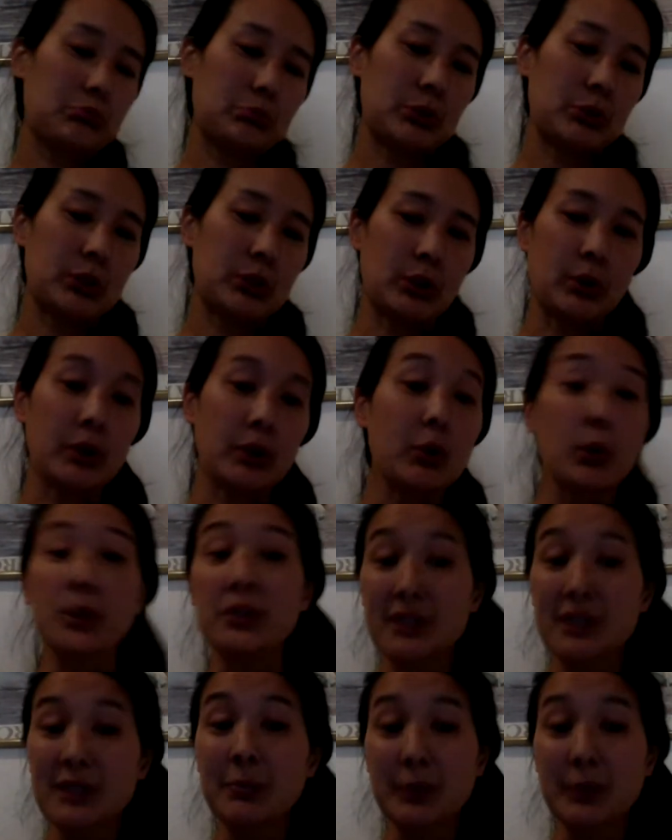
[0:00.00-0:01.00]
an
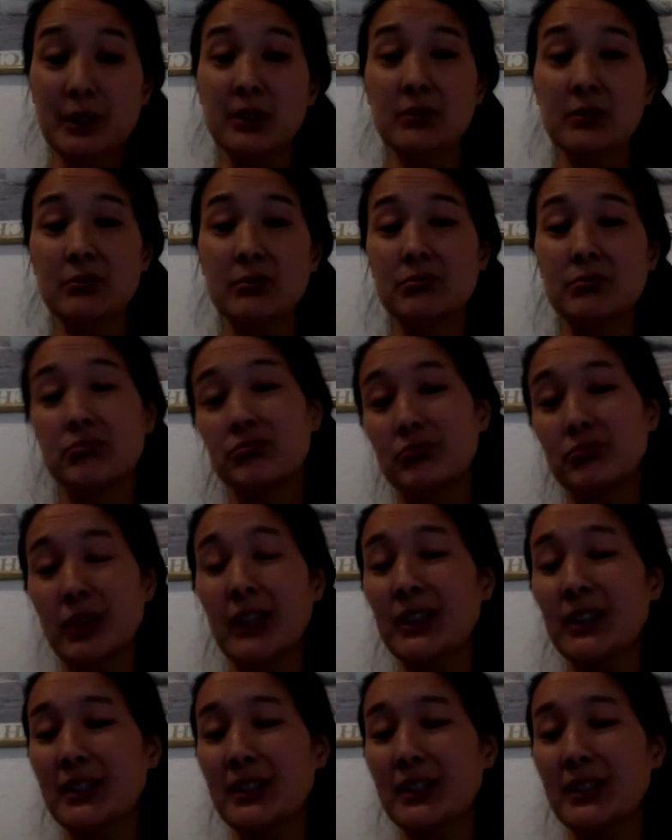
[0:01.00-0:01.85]
oil spill, right?